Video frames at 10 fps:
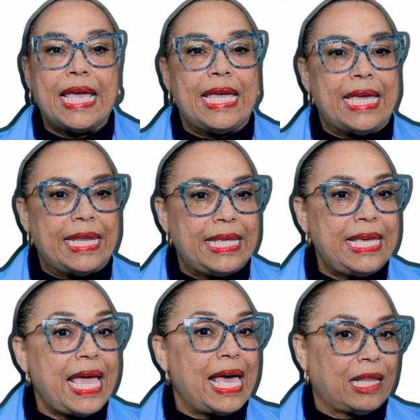
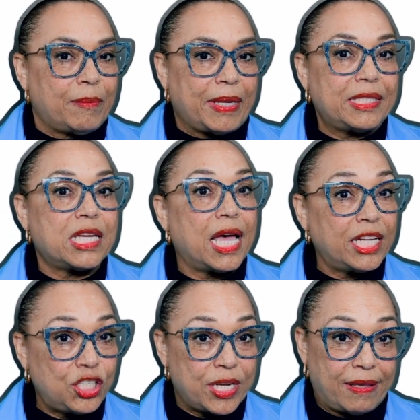Any element
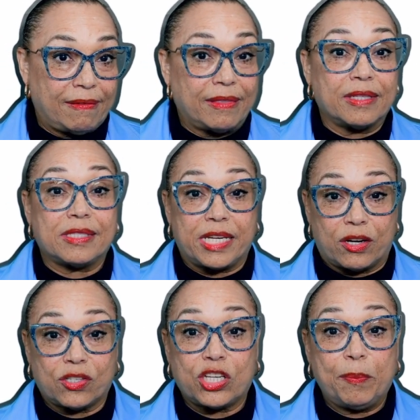touching the
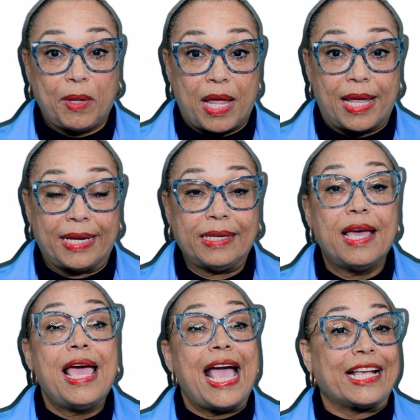stair-step line,
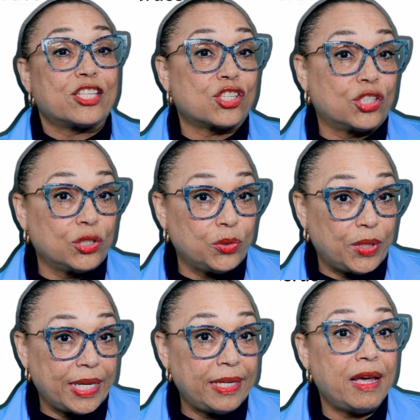
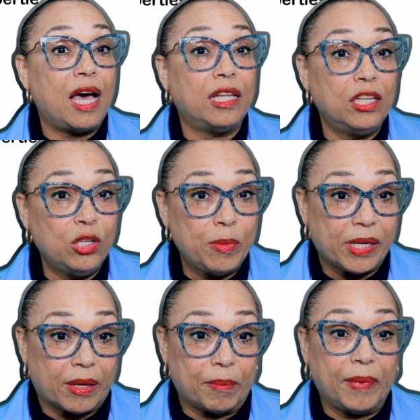excluding
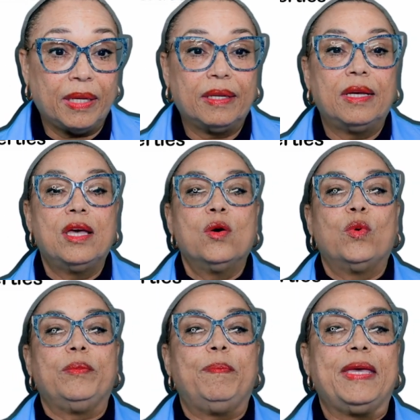aluminum,
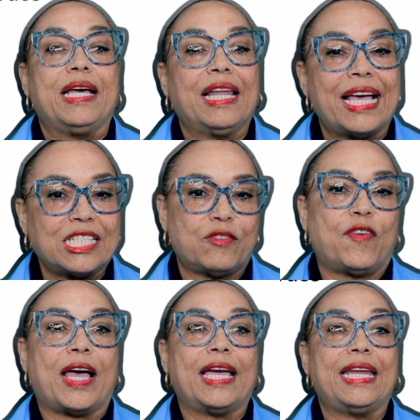would be
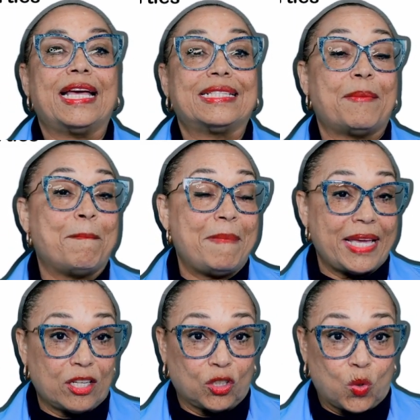classified as a
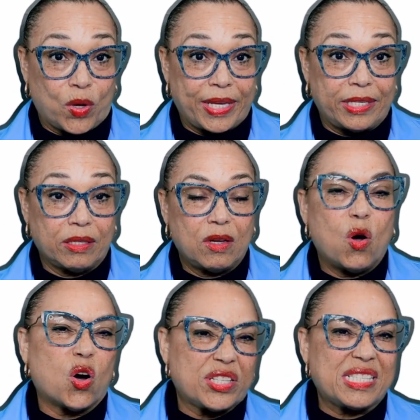metalloid
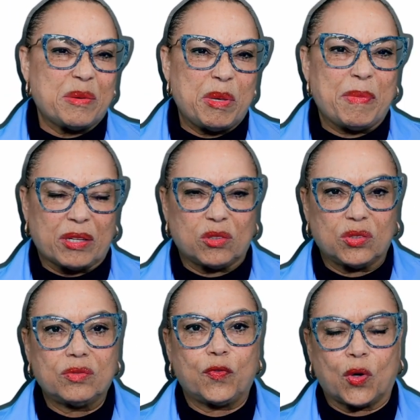or semi-metal
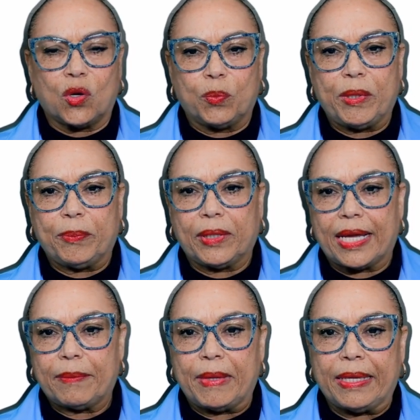for old people
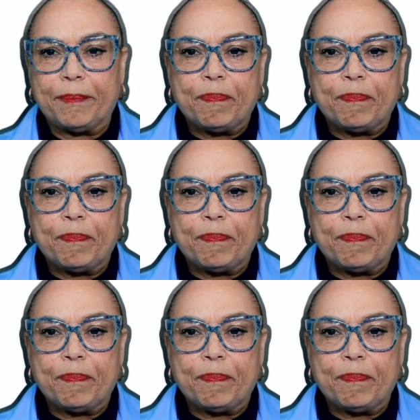like me.